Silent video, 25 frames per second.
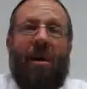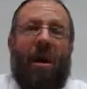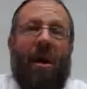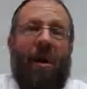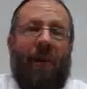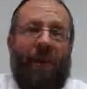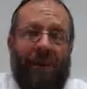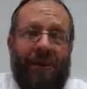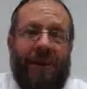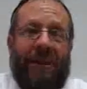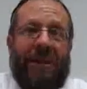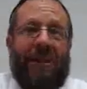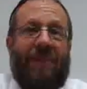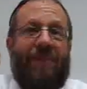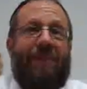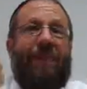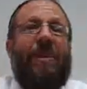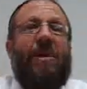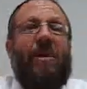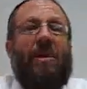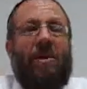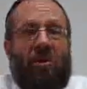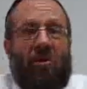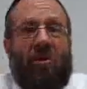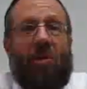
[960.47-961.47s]
of a
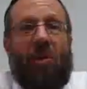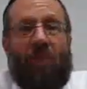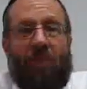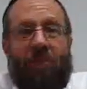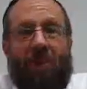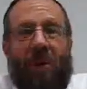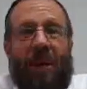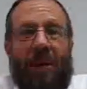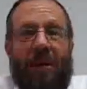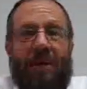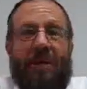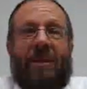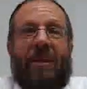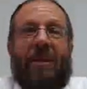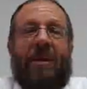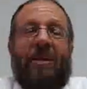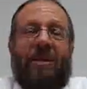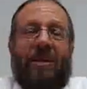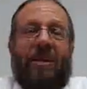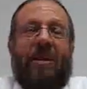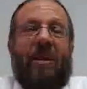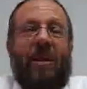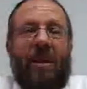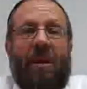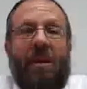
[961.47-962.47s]
spiritual
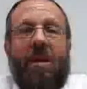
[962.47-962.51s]
process,